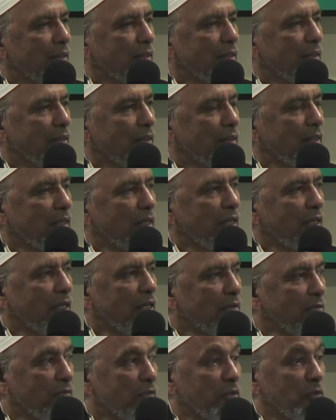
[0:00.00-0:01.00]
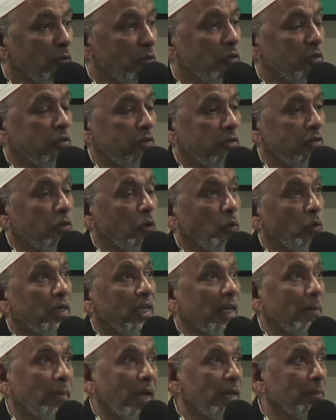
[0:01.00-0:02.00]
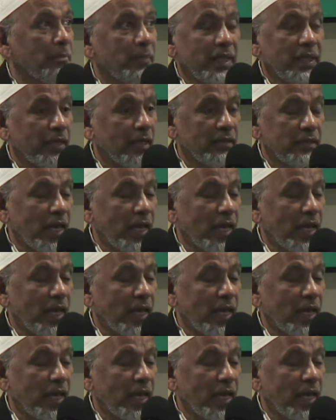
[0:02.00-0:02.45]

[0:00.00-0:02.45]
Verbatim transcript: E even though they might be at